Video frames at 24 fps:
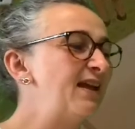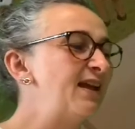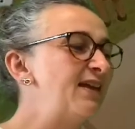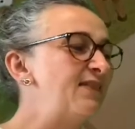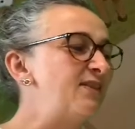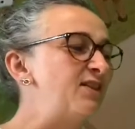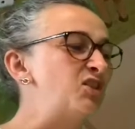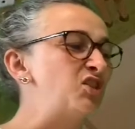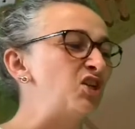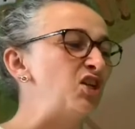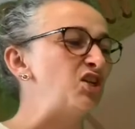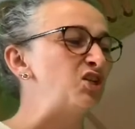
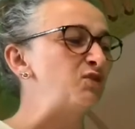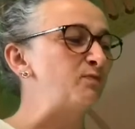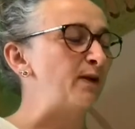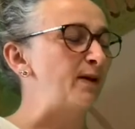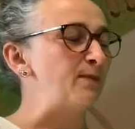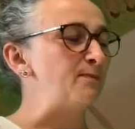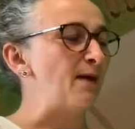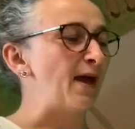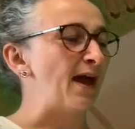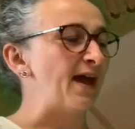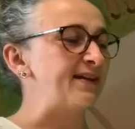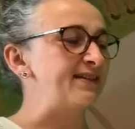The
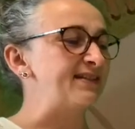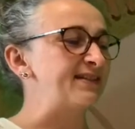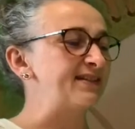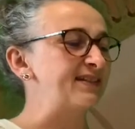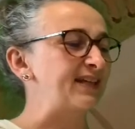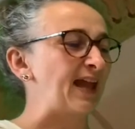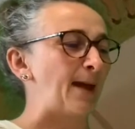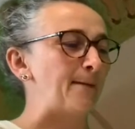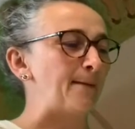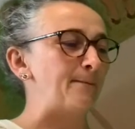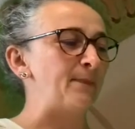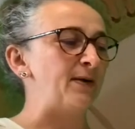gingerbread man
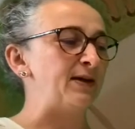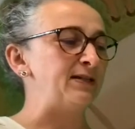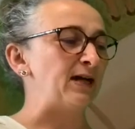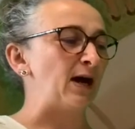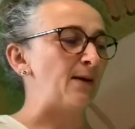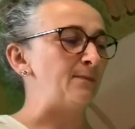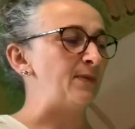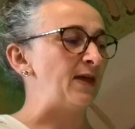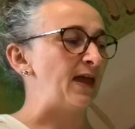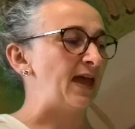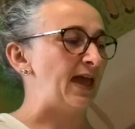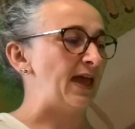scampered
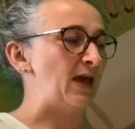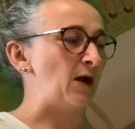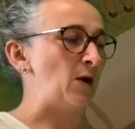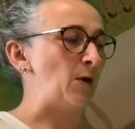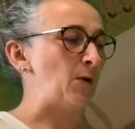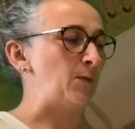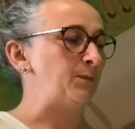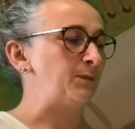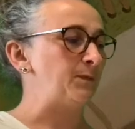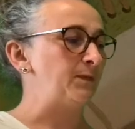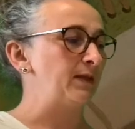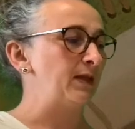up the hill.
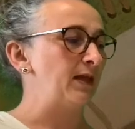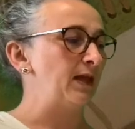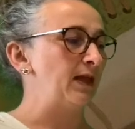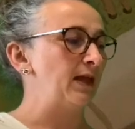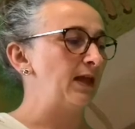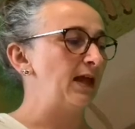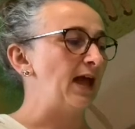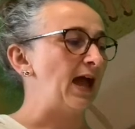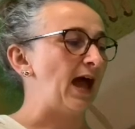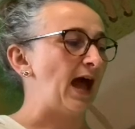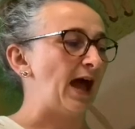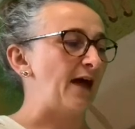
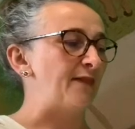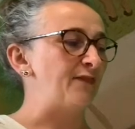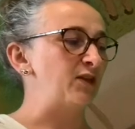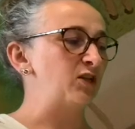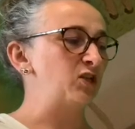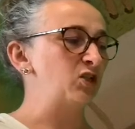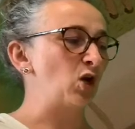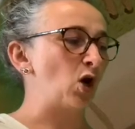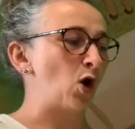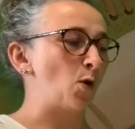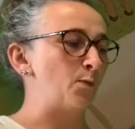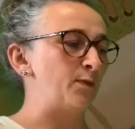At the
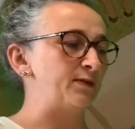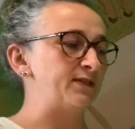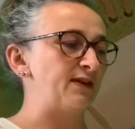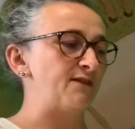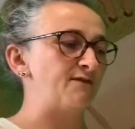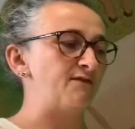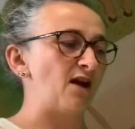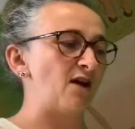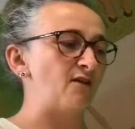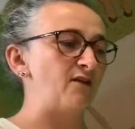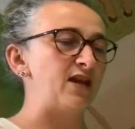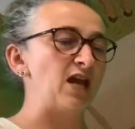top was a
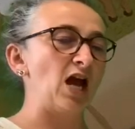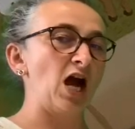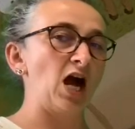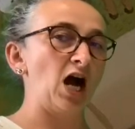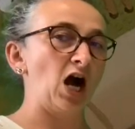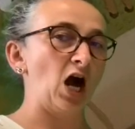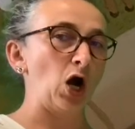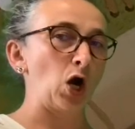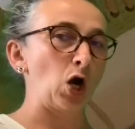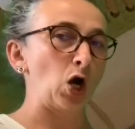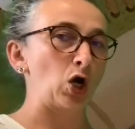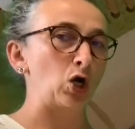very
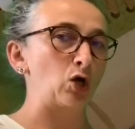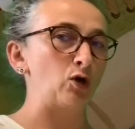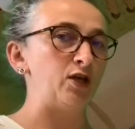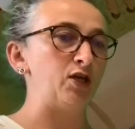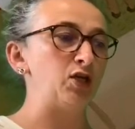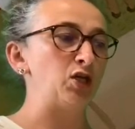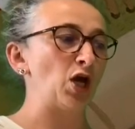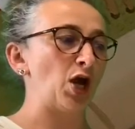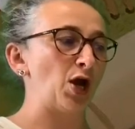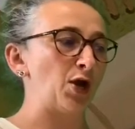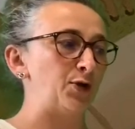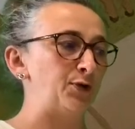hungry
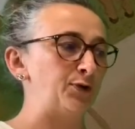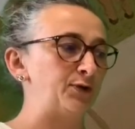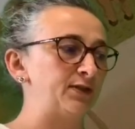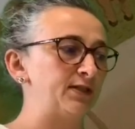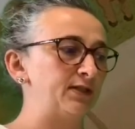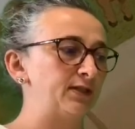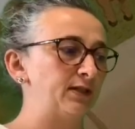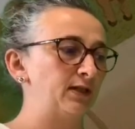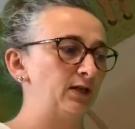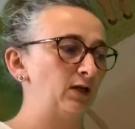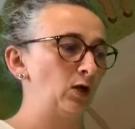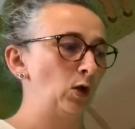goat.